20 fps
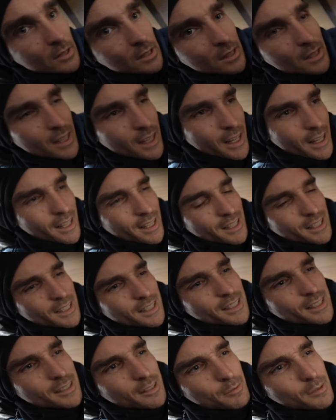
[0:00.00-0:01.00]
Okay,
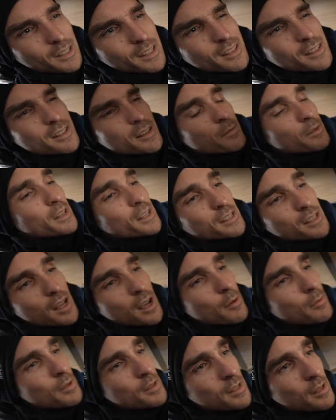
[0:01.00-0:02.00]
something, something's
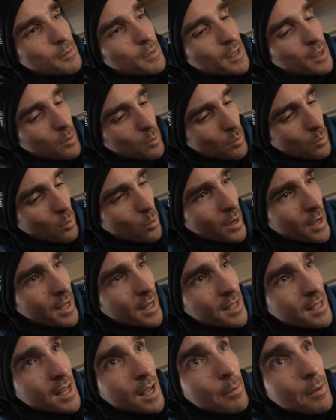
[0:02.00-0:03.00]
up, something weird
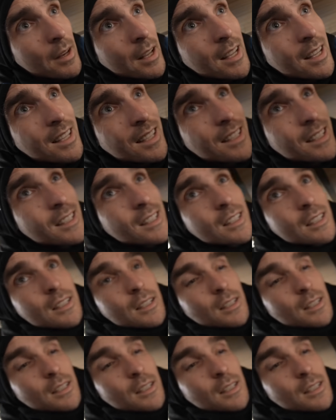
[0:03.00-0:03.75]
is happening.